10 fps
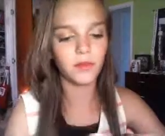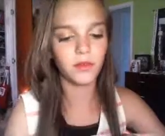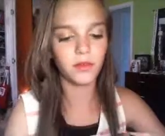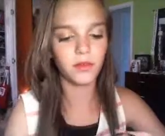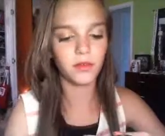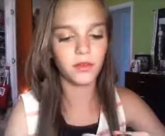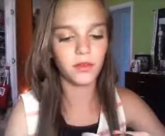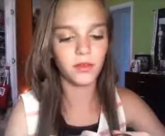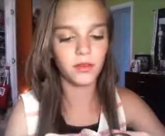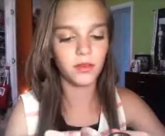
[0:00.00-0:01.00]

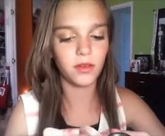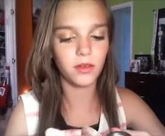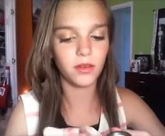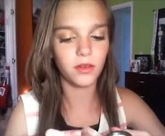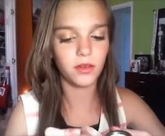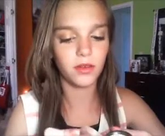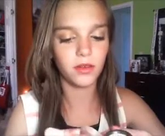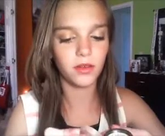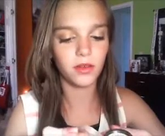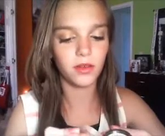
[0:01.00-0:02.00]

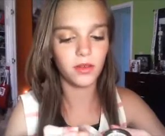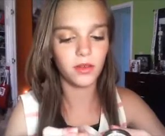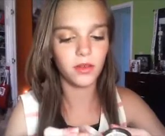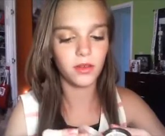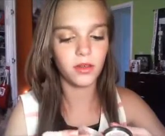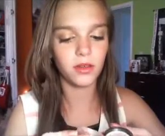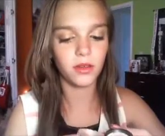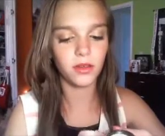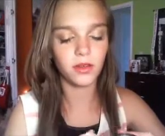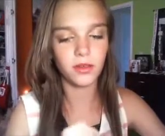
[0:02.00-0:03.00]

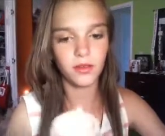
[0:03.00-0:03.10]
(no one is talking)